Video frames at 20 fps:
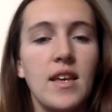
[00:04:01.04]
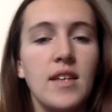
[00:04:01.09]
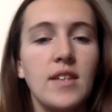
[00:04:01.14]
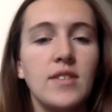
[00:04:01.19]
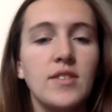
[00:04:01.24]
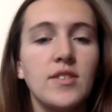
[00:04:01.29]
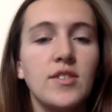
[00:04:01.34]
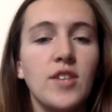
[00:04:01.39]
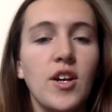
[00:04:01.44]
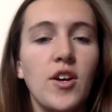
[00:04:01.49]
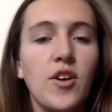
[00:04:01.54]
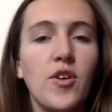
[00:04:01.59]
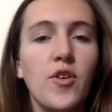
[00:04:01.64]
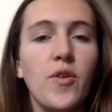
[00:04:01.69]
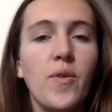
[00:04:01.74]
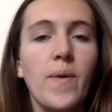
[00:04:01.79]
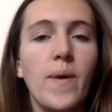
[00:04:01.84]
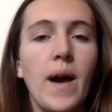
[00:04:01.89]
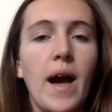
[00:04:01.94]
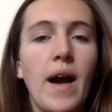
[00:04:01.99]

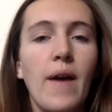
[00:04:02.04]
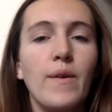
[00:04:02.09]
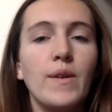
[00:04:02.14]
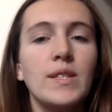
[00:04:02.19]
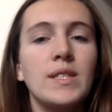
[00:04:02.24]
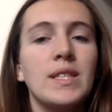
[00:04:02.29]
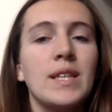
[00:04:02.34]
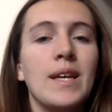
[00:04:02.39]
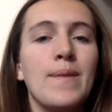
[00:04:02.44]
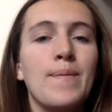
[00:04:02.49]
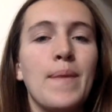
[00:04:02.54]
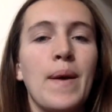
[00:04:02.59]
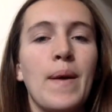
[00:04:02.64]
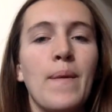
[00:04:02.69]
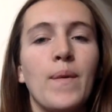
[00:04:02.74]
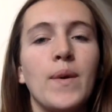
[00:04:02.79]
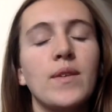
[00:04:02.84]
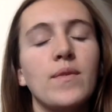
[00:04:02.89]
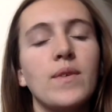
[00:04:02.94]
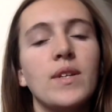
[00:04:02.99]
So I would say my
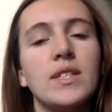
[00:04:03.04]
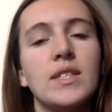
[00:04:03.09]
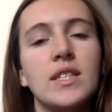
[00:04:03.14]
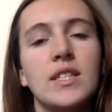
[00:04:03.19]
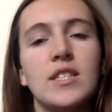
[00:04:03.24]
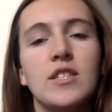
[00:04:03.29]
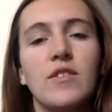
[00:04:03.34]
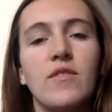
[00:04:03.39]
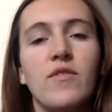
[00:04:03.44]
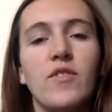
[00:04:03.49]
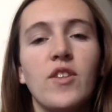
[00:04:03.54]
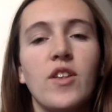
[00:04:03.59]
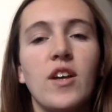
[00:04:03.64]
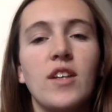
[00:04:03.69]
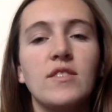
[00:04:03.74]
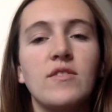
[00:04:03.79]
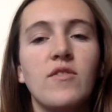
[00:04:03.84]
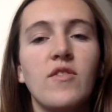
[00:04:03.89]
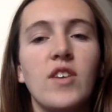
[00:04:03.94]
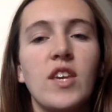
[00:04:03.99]
one-to-one teaching
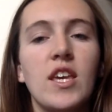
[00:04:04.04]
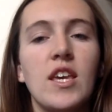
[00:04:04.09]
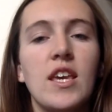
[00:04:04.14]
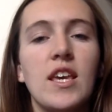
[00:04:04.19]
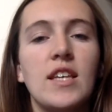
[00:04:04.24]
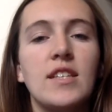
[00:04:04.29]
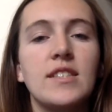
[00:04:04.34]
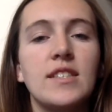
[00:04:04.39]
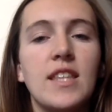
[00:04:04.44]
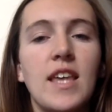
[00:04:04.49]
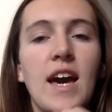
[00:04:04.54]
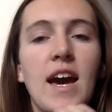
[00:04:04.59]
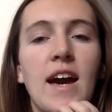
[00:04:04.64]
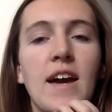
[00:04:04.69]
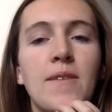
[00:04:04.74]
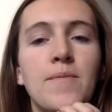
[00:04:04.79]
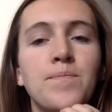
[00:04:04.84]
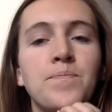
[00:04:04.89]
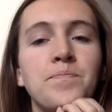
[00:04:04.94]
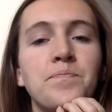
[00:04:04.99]
philosophy is
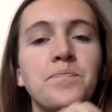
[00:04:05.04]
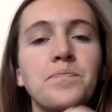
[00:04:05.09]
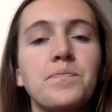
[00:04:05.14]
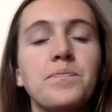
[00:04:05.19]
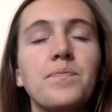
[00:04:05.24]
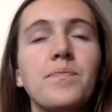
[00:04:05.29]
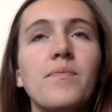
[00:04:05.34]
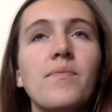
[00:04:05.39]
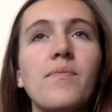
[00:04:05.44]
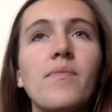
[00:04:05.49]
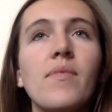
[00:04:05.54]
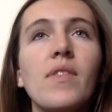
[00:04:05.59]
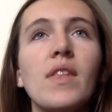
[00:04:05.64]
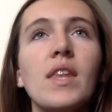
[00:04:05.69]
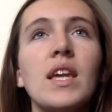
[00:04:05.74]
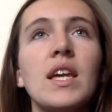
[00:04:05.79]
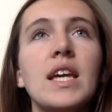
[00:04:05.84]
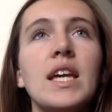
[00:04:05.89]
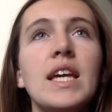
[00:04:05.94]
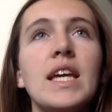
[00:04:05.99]
that
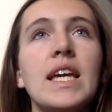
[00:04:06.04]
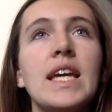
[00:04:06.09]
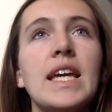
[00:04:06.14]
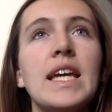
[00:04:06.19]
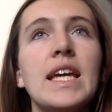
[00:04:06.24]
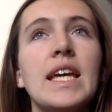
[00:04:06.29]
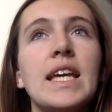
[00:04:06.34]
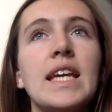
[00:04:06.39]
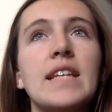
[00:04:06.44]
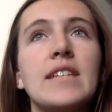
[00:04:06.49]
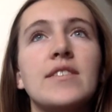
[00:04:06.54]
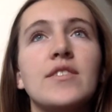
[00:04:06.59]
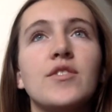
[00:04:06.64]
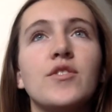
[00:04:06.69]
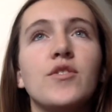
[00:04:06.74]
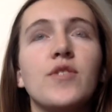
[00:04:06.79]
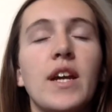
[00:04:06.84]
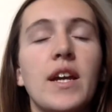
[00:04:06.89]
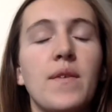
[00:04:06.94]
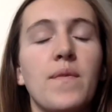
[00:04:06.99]
it is a
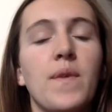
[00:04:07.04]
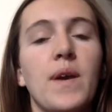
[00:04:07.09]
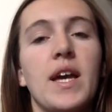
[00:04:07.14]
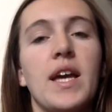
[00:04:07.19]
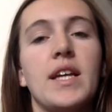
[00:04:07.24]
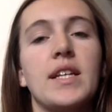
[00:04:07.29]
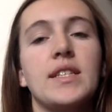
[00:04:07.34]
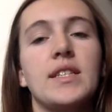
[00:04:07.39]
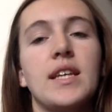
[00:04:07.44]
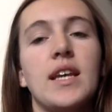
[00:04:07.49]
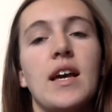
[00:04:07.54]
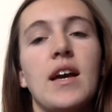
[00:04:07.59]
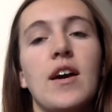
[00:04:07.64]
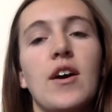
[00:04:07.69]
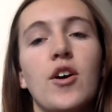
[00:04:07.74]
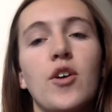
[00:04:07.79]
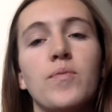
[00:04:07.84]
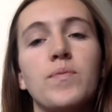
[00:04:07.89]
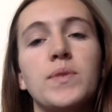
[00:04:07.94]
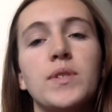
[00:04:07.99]
great way to
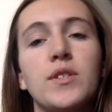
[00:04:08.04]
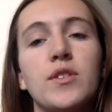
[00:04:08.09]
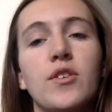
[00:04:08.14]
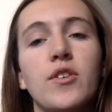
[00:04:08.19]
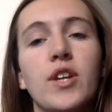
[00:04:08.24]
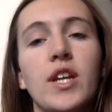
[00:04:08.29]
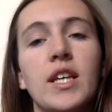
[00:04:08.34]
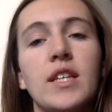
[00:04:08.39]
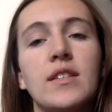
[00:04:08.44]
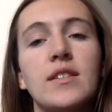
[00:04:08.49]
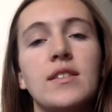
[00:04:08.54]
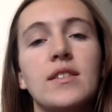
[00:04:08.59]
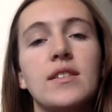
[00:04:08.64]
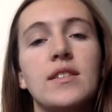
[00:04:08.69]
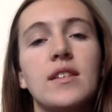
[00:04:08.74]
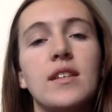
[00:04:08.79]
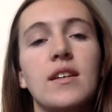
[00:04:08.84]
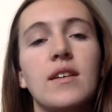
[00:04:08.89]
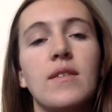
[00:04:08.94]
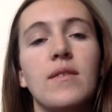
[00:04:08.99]
help
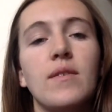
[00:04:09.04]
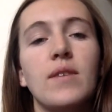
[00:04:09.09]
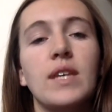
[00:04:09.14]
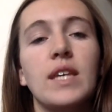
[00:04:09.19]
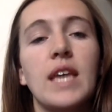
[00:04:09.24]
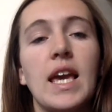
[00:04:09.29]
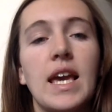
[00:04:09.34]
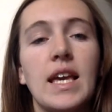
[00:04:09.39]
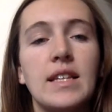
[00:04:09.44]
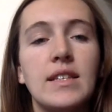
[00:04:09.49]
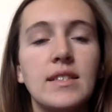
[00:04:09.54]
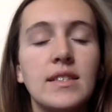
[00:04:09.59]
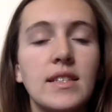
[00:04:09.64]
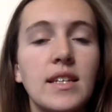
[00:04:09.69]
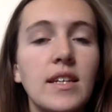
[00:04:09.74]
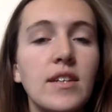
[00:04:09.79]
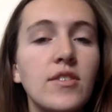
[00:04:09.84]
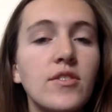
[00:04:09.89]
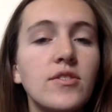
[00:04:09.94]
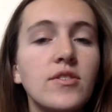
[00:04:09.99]
students gain
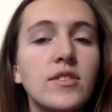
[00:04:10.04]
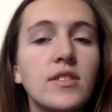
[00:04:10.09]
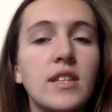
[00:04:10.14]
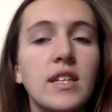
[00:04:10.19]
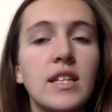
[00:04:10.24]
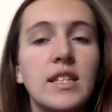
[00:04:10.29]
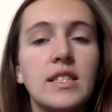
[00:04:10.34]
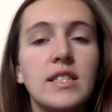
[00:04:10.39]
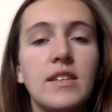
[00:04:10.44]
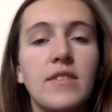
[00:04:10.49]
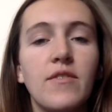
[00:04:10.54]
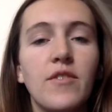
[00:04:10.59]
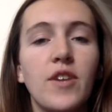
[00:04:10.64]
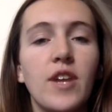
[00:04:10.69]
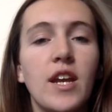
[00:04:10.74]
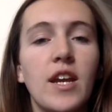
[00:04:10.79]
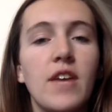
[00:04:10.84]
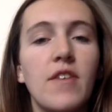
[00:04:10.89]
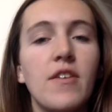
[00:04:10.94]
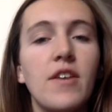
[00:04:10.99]
skills in different
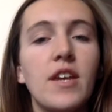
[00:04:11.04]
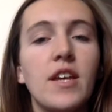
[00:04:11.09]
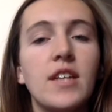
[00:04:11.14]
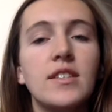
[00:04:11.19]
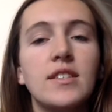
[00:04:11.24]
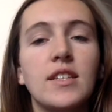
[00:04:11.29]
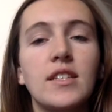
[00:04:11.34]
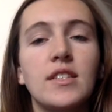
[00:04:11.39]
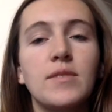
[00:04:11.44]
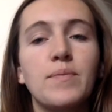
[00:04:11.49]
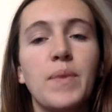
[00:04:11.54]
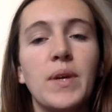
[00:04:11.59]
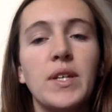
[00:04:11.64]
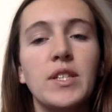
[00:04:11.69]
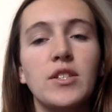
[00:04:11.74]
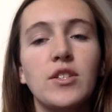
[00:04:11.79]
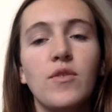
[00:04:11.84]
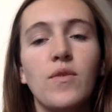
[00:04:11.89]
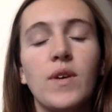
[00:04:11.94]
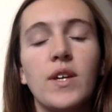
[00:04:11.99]
areas,
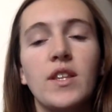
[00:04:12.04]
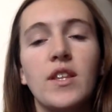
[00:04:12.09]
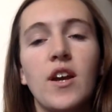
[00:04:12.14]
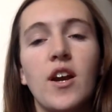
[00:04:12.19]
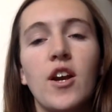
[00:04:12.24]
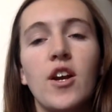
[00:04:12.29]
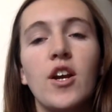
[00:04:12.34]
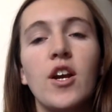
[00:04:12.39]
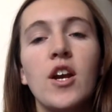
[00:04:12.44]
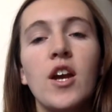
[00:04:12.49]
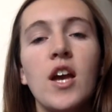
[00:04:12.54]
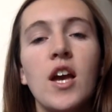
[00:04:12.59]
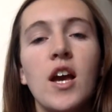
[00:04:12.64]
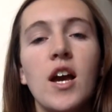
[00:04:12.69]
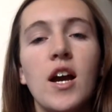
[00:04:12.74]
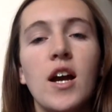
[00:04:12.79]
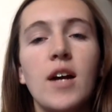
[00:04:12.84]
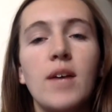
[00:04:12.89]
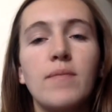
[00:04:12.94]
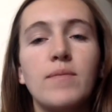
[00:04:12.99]
especially with our
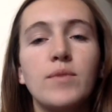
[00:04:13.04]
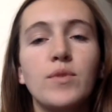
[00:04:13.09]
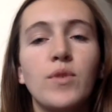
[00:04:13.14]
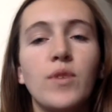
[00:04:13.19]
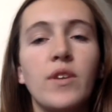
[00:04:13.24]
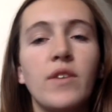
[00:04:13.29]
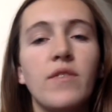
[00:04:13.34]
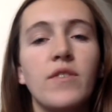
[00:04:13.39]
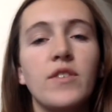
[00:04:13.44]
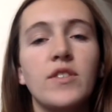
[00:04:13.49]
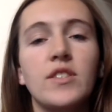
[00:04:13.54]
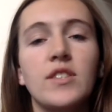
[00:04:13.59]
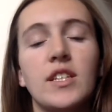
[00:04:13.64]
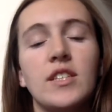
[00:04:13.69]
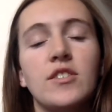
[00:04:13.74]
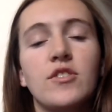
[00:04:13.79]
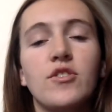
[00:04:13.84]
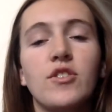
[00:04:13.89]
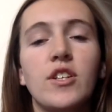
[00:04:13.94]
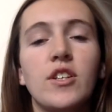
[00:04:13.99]
21st
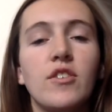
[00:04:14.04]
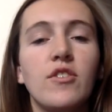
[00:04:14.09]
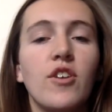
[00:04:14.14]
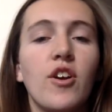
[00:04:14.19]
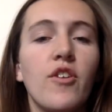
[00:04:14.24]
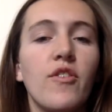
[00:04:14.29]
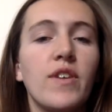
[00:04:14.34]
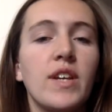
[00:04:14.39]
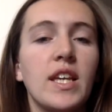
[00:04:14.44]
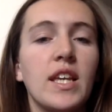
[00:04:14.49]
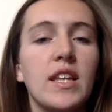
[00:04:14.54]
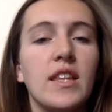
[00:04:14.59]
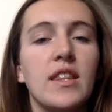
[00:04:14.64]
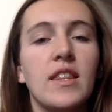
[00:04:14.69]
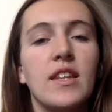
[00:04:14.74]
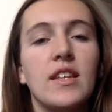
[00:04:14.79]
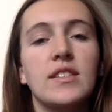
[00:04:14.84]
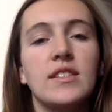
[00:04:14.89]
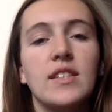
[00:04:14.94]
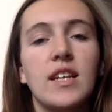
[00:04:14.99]
century growing in
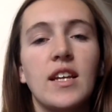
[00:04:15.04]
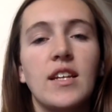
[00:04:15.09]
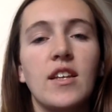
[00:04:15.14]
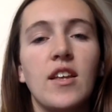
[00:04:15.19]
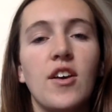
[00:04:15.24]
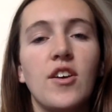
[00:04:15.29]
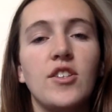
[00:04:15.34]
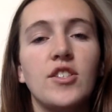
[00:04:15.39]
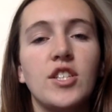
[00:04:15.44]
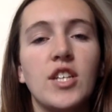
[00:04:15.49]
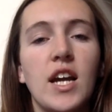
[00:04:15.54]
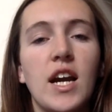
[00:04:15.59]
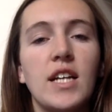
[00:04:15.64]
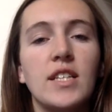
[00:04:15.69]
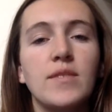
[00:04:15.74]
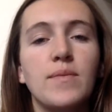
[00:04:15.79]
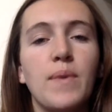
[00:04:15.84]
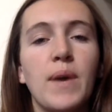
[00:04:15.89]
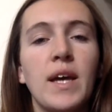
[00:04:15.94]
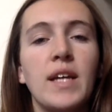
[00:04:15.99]
this technology
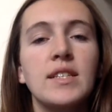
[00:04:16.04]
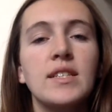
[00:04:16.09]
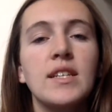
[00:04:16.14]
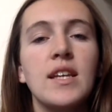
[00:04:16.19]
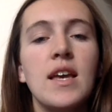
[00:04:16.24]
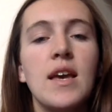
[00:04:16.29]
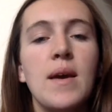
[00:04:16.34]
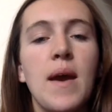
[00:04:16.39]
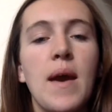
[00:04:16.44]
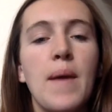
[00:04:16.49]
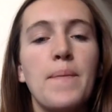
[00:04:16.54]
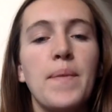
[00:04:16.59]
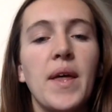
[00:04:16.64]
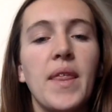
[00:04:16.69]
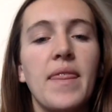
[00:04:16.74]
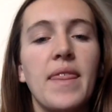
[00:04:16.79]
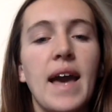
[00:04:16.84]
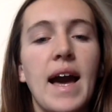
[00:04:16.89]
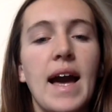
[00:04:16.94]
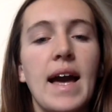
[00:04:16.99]
aspect,
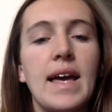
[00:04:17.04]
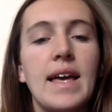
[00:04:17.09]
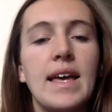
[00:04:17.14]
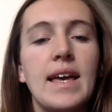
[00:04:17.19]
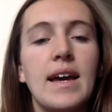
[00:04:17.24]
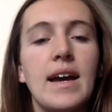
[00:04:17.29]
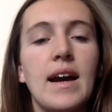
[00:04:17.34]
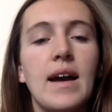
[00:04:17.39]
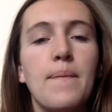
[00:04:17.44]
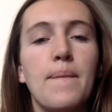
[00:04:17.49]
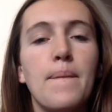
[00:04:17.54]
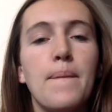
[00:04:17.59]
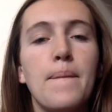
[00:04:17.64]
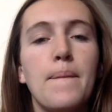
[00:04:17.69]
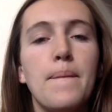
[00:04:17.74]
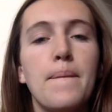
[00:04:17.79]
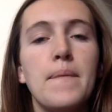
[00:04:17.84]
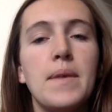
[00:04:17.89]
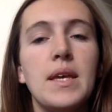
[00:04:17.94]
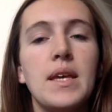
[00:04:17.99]
but that
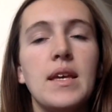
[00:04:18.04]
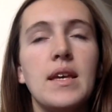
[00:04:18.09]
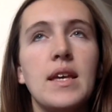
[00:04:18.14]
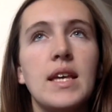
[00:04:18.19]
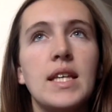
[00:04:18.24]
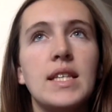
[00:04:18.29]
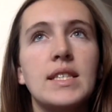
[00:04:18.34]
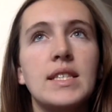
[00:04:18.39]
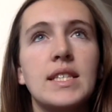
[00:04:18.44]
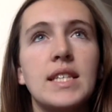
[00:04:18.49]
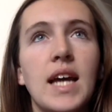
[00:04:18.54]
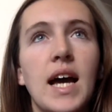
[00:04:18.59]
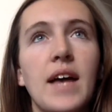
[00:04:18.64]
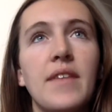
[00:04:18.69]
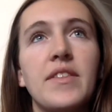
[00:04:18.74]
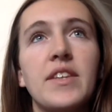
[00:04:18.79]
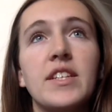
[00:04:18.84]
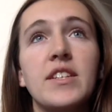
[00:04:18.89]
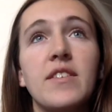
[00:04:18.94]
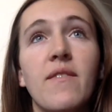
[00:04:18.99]
it's
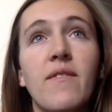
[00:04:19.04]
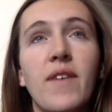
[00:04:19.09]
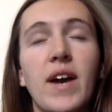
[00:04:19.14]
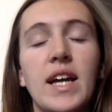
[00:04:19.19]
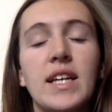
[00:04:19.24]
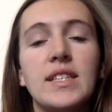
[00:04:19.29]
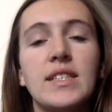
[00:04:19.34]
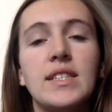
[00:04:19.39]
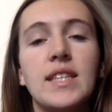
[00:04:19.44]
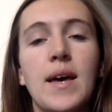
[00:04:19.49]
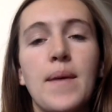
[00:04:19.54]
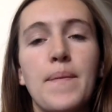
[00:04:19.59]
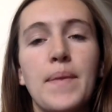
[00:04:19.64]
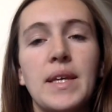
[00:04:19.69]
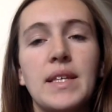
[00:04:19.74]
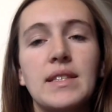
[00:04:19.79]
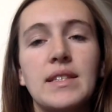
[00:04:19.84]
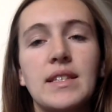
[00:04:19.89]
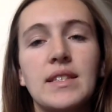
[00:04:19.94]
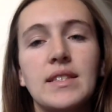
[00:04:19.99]
not the device that
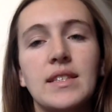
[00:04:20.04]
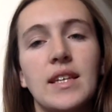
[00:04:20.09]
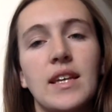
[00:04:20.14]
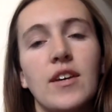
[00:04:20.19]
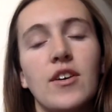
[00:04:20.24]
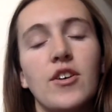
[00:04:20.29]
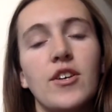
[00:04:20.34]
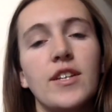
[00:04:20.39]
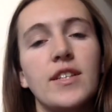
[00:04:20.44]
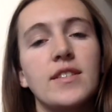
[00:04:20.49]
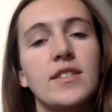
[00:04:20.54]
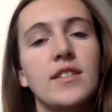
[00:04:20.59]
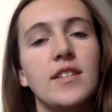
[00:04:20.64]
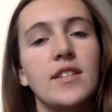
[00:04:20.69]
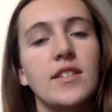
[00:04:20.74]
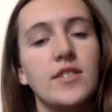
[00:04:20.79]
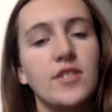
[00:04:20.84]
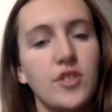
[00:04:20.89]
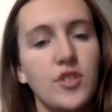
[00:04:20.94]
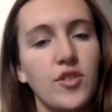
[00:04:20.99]
makes the skill, it's the
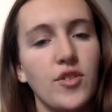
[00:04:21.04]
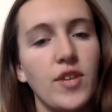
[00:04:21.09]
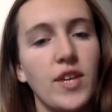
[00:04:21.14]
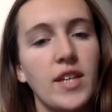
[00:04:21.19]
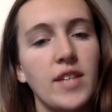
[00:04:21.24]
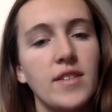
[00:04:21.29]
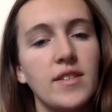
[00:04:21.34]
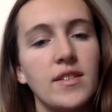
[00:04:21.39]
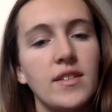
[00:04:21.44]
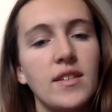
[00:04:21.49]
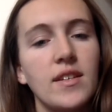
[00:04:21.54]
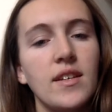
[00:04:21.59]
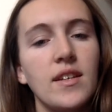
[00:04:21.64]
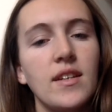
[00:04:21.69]
student.